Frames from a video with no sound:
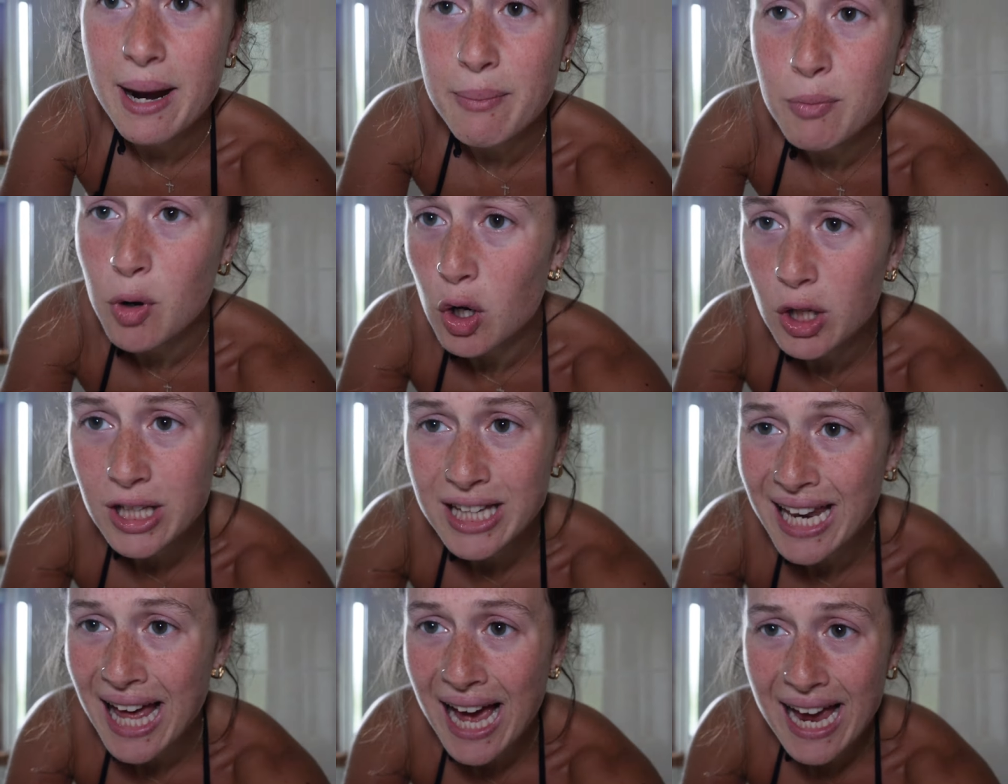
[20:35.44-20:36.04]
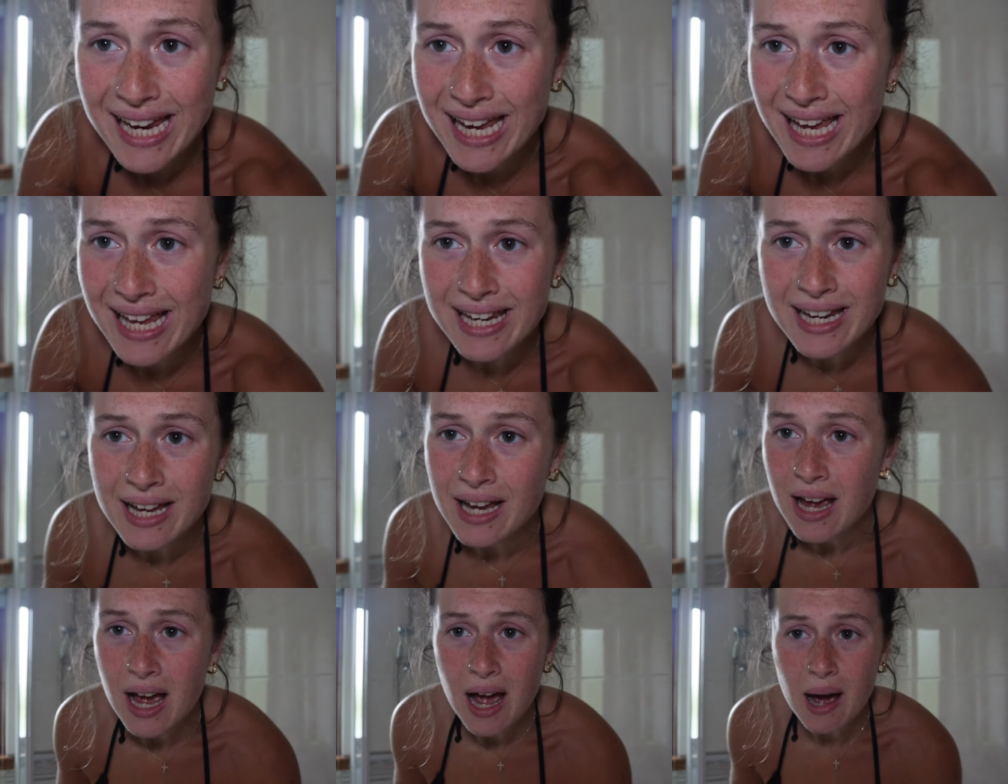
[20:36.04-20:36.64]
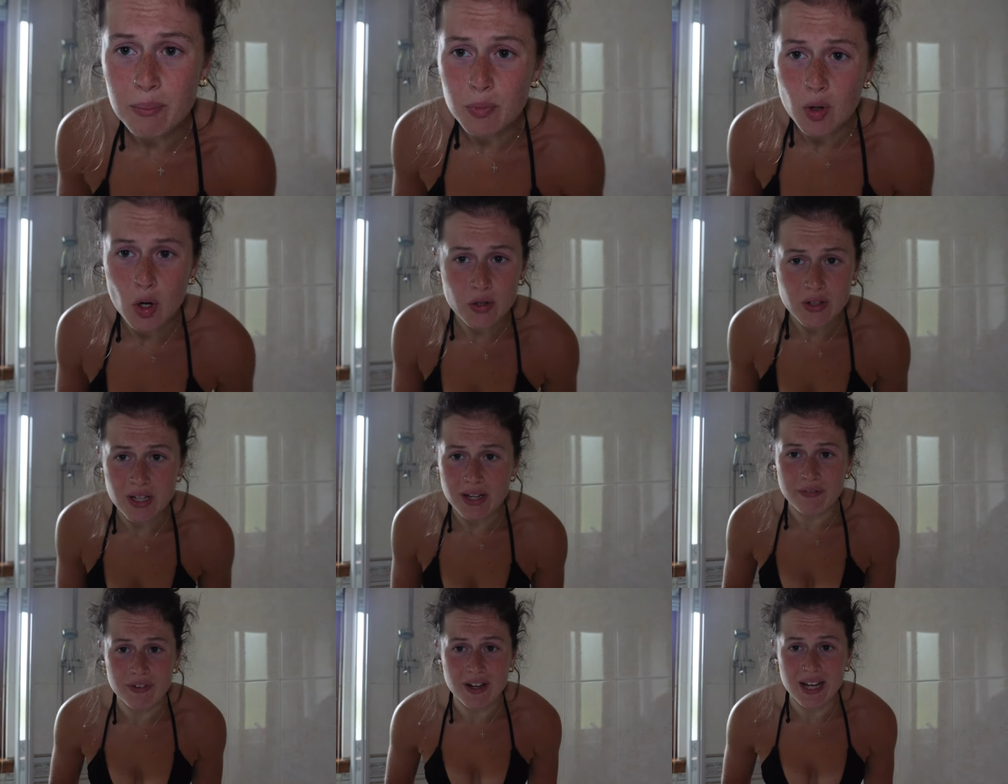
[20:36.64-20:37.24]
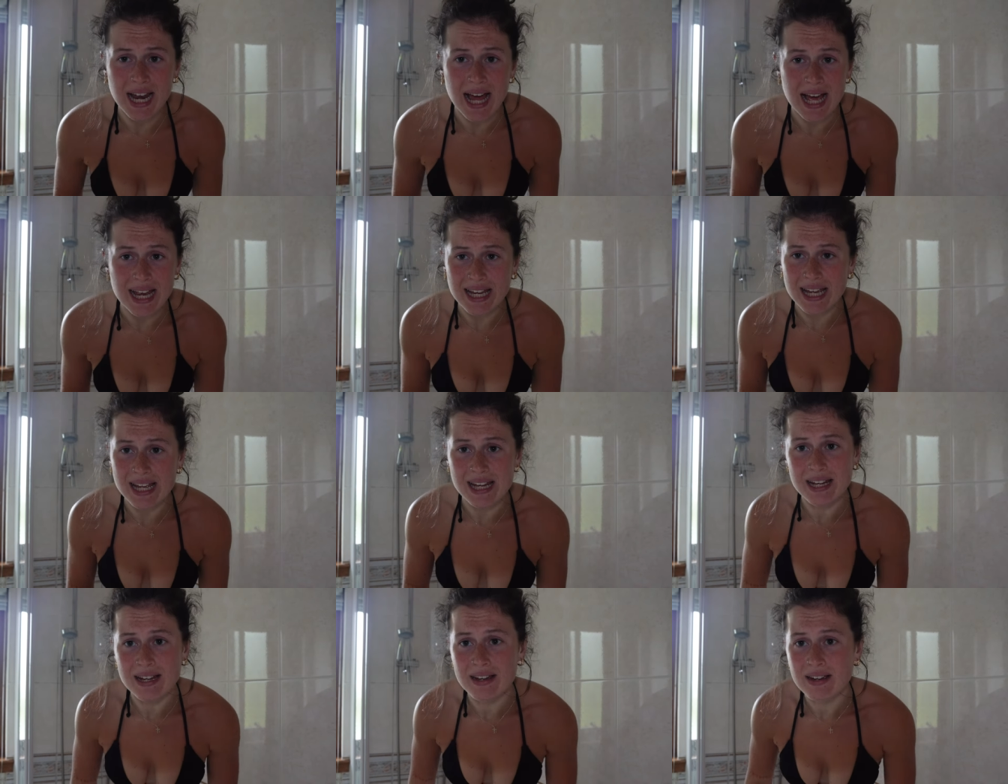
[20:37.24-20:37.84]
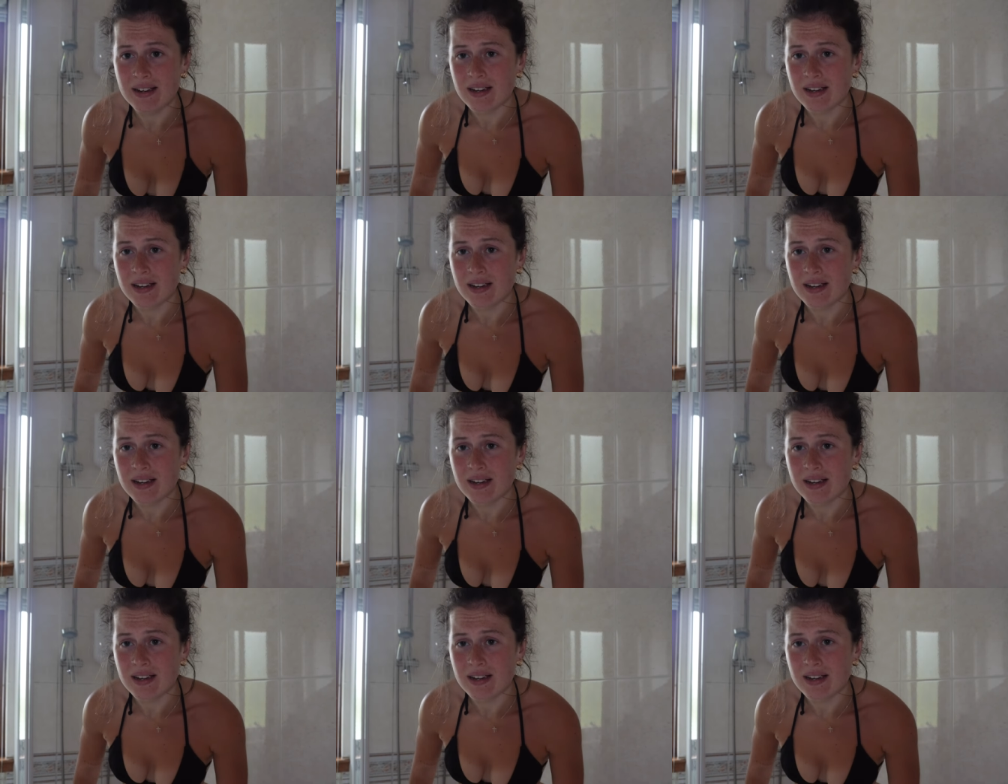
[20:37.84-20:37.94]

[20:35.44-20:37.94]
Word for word: I'm not lying. I'm not even lying.